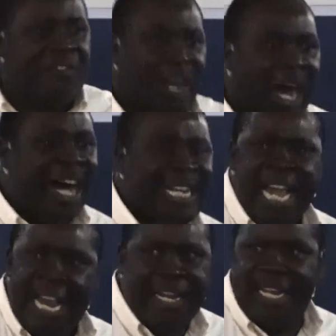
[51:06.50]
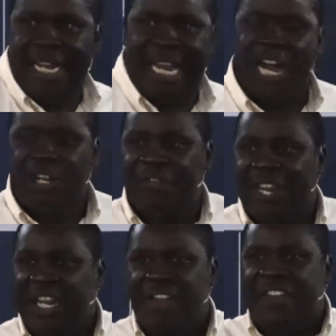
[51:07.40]
of God in the land of
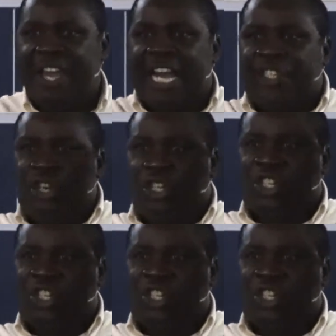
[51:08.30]
the living as your